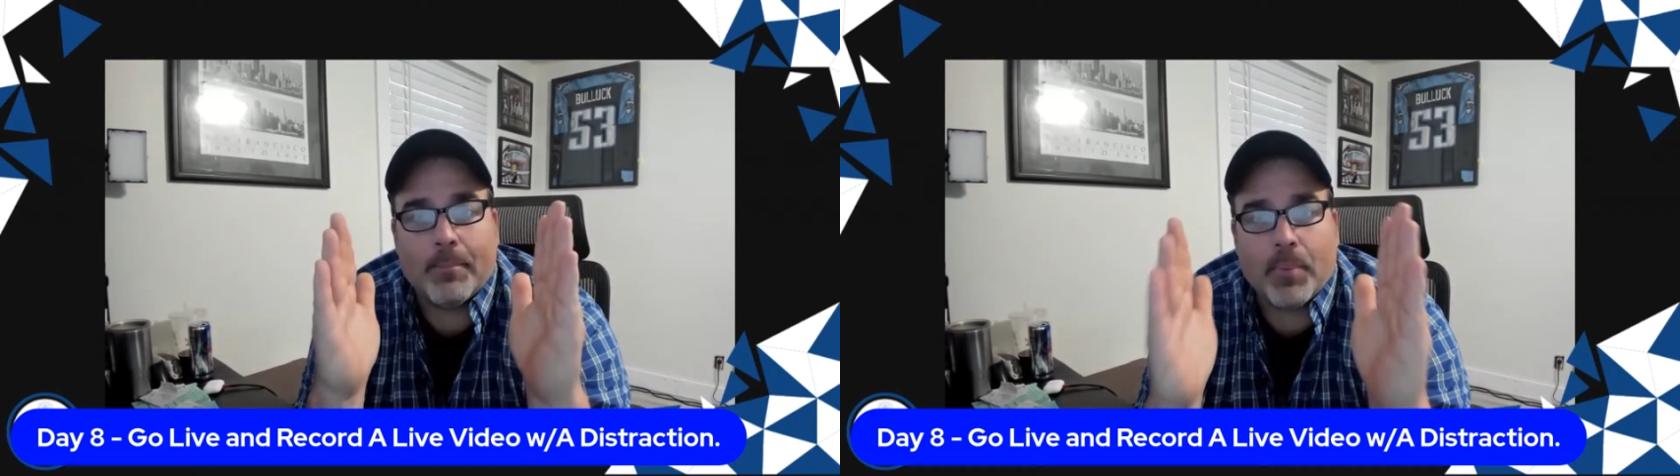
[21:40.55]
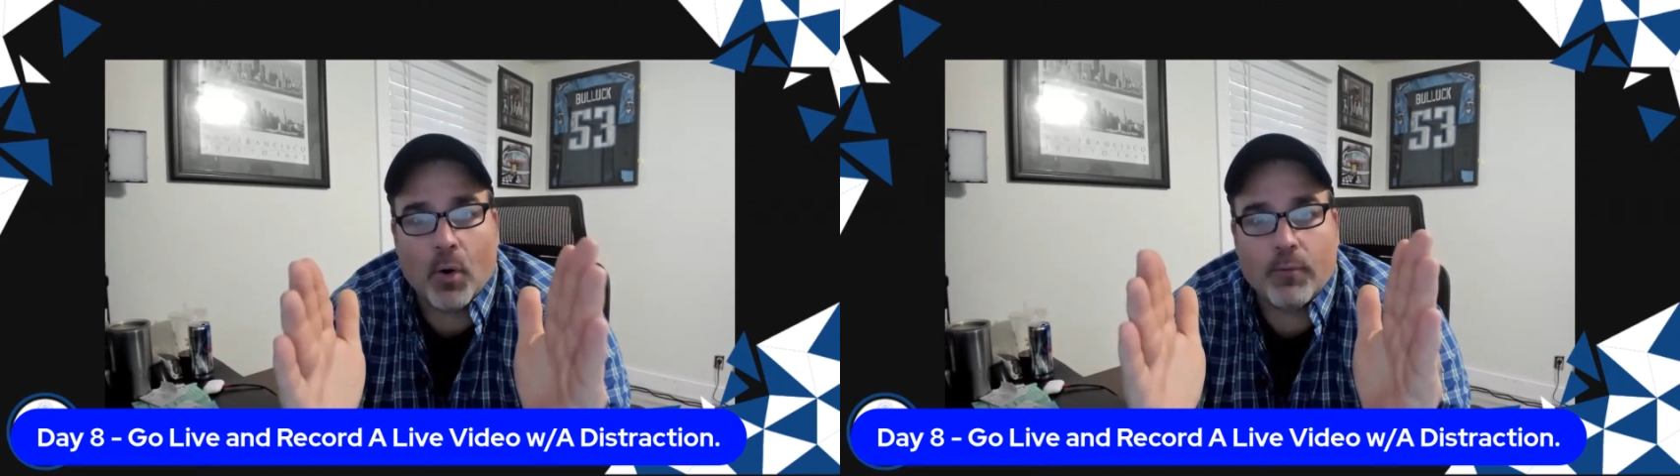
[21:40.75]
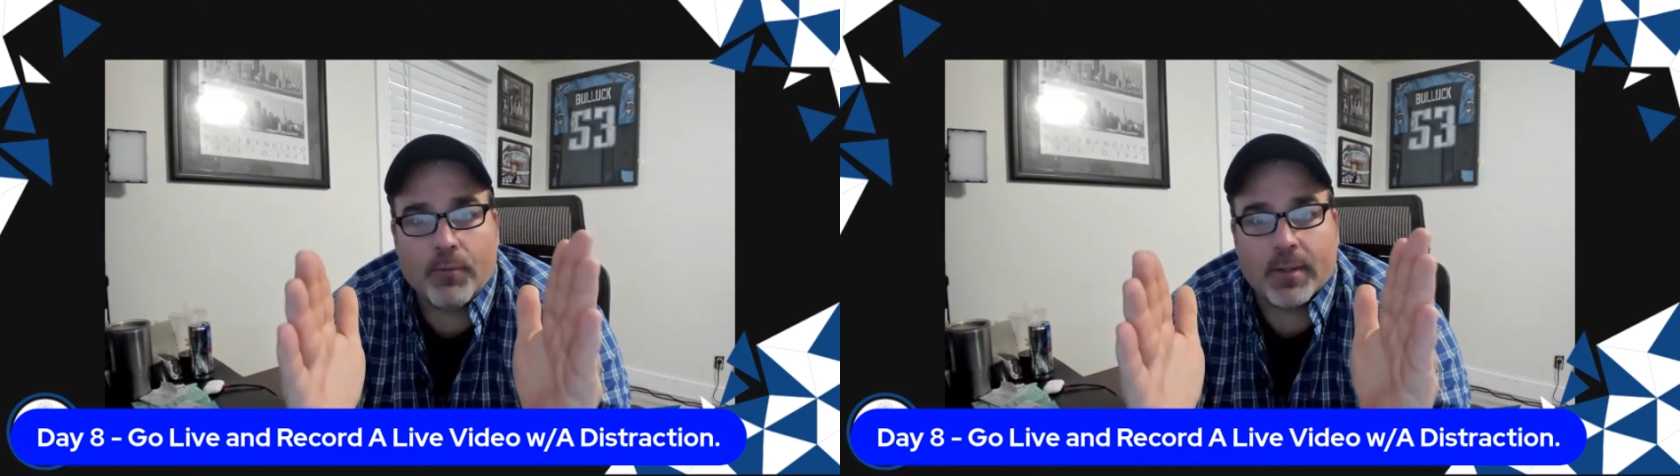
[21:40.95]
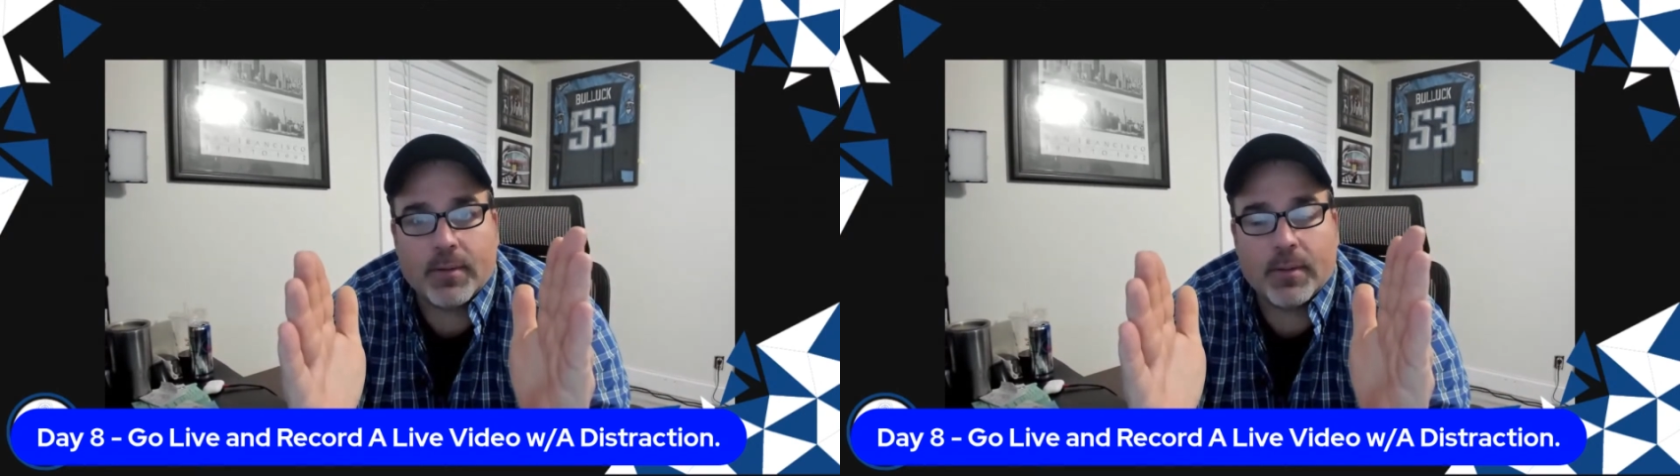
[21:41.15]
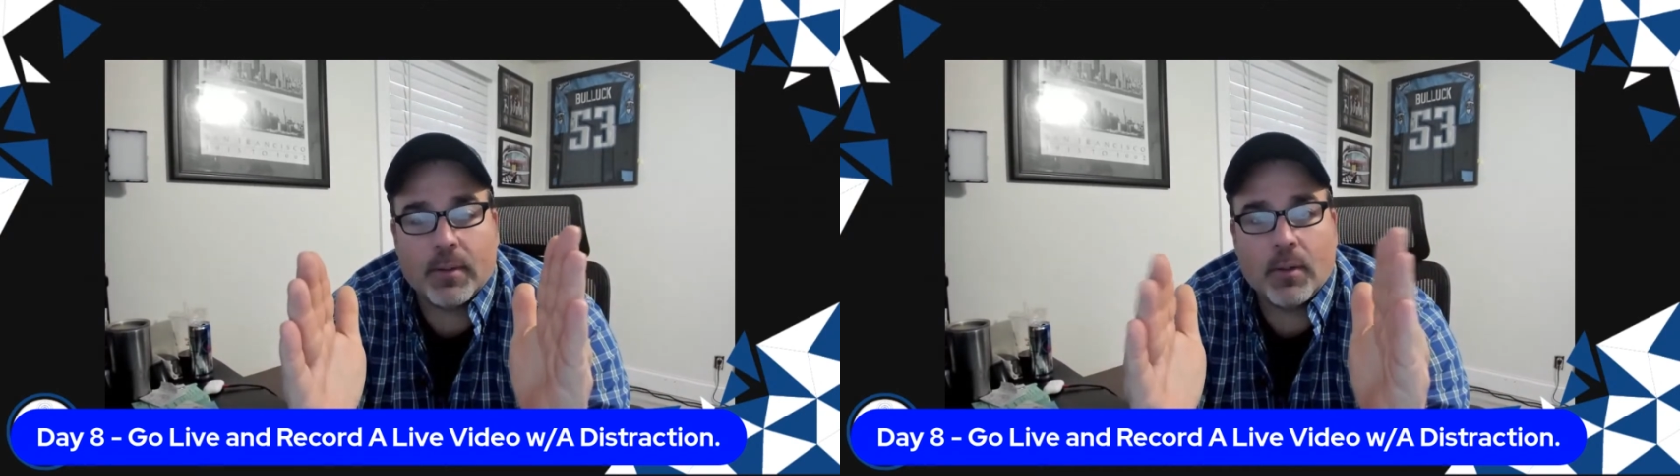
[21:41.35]
perfect
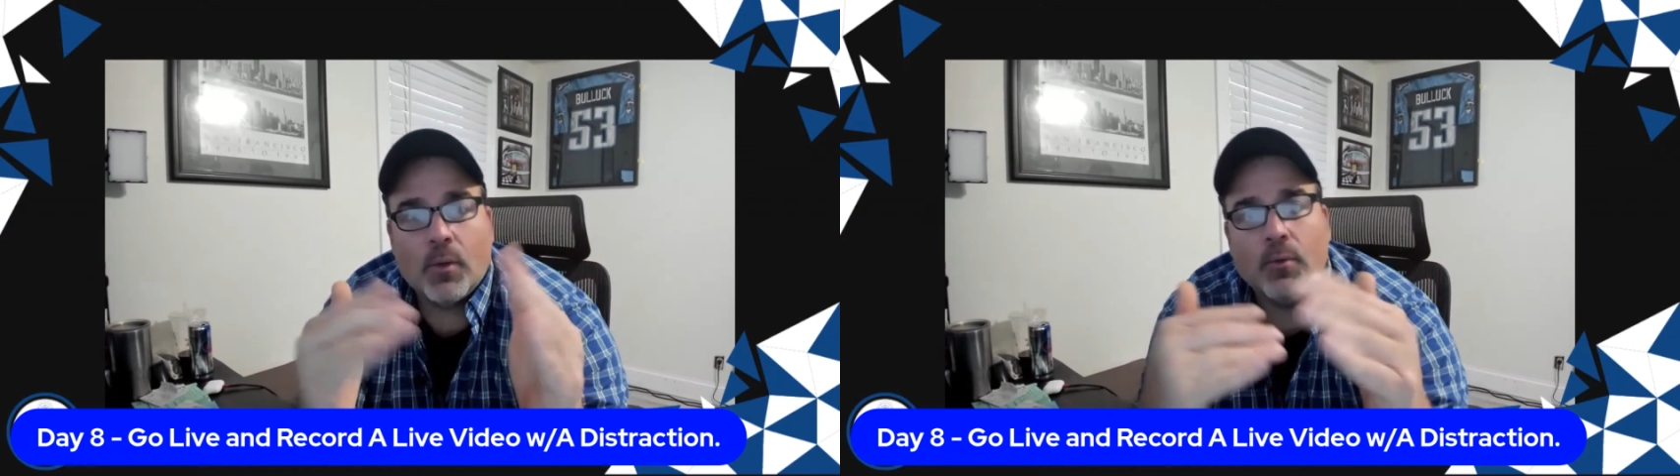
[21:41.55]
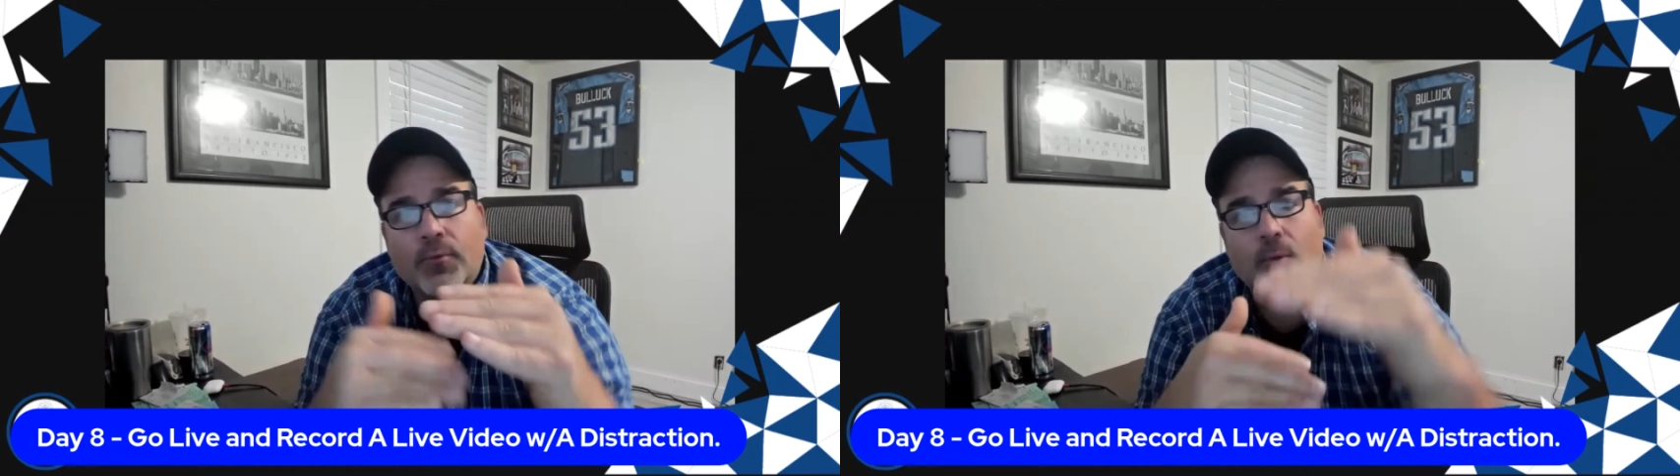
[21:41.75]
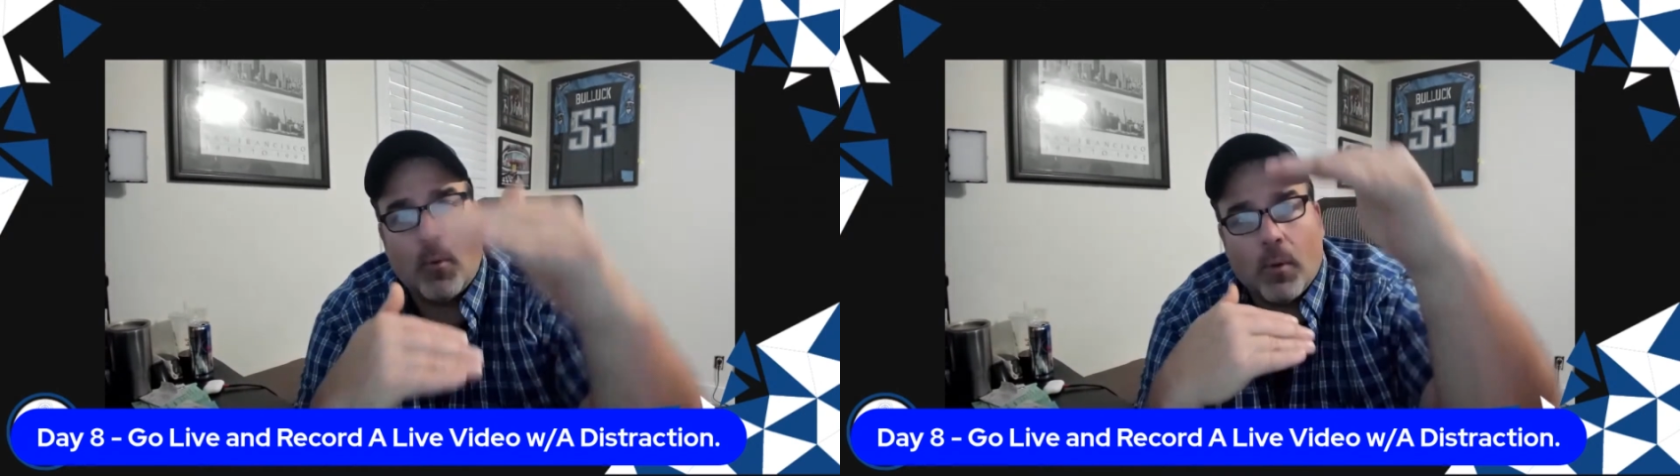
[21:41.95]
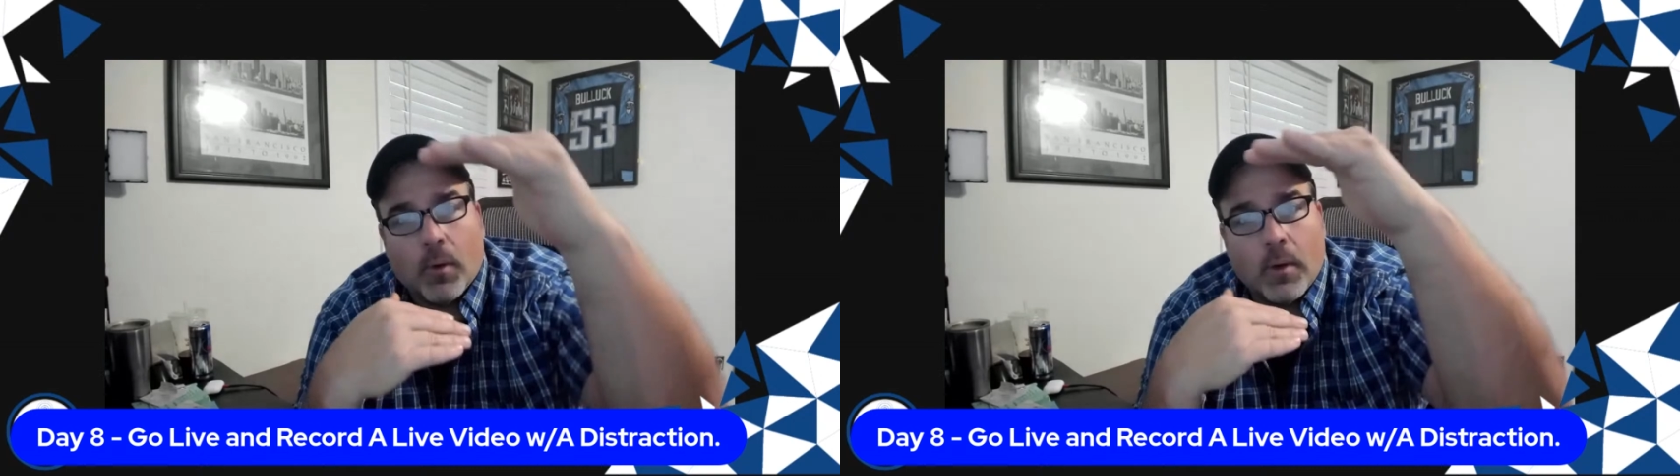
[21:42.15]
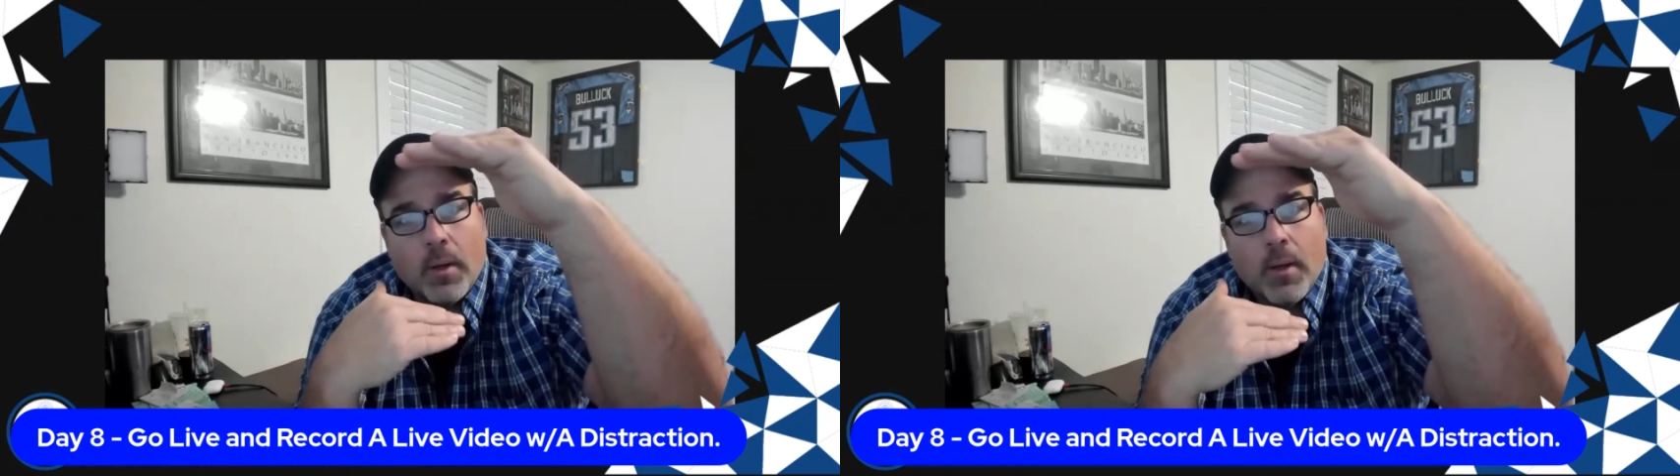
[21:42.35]
for